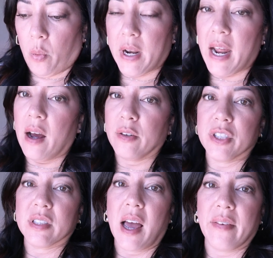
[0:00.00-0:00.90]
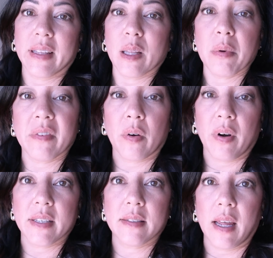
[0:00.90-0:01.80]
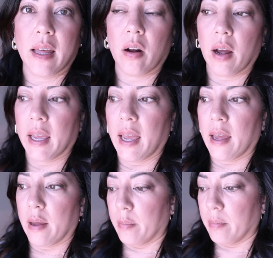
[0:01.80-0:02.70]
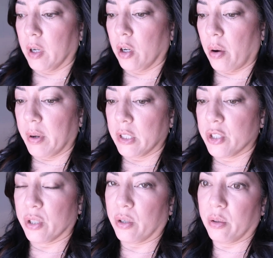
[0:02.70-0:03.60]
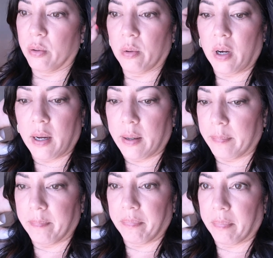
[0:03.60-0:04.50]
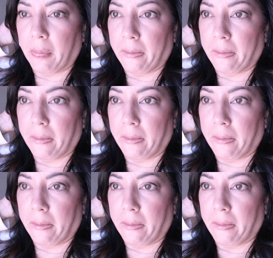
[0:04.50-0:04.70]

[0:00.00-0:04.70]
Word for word: We're now just having a little bit of a rest and I am going to um,